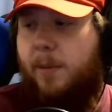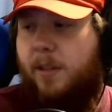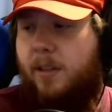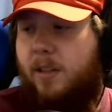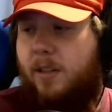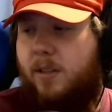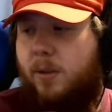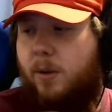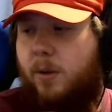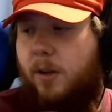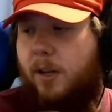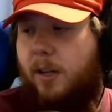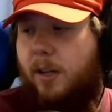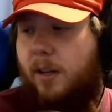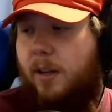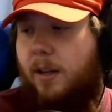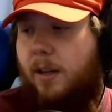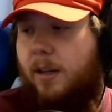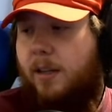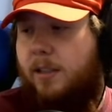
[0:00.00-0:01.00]
in the Discord,
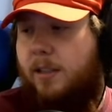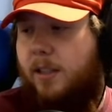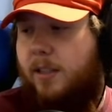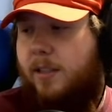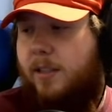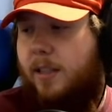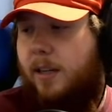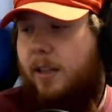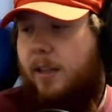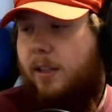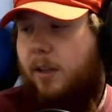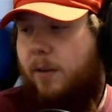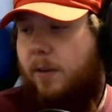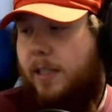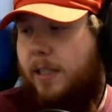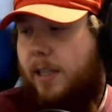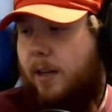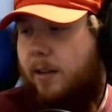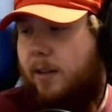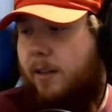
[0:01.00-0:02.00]
just go
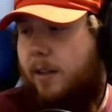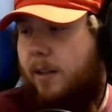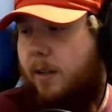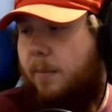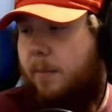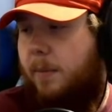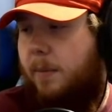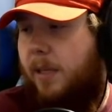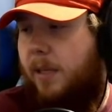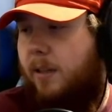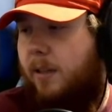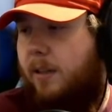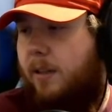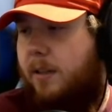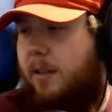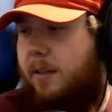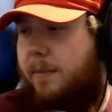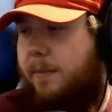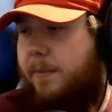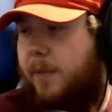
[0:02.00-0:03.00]
reach out to them. And
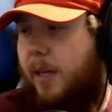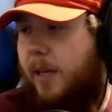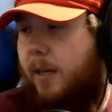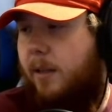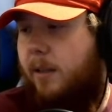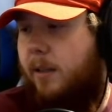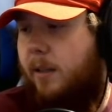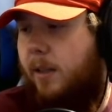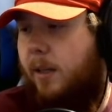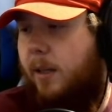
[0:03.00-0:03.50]
yeah,